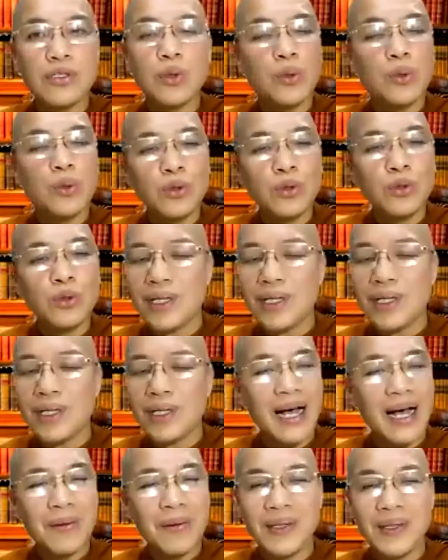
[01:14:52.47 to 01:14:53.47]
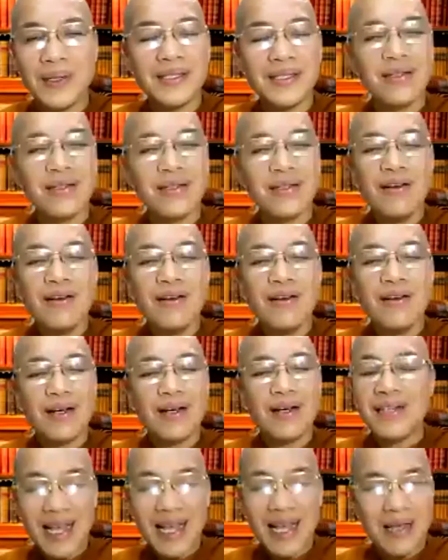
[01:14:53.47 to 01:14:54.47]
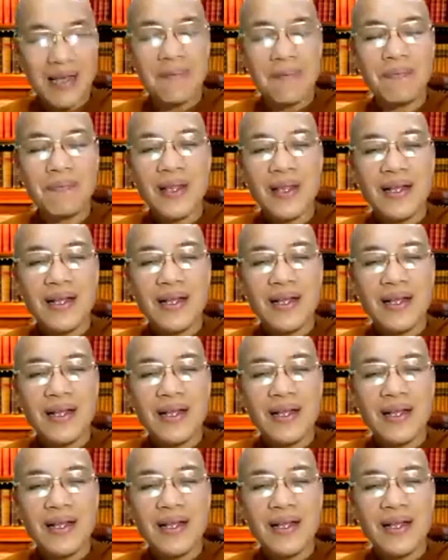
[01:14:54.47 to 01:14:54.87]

two three hours a day.